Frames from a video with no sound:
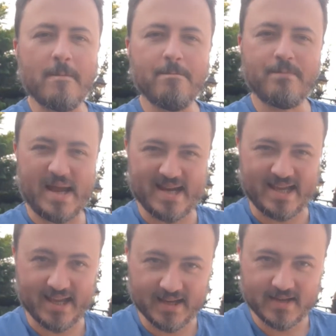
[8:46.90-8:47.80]

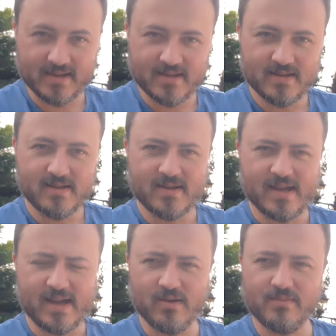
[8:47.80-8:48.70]
panic.
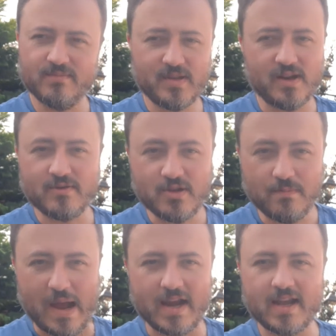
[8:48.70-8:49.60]
How, you
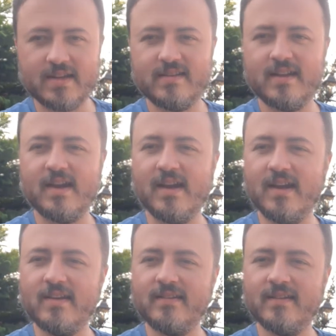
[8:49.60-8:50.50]
panicked,
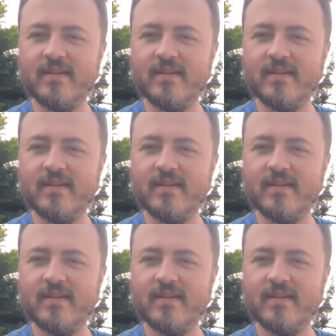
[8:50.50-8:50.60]
and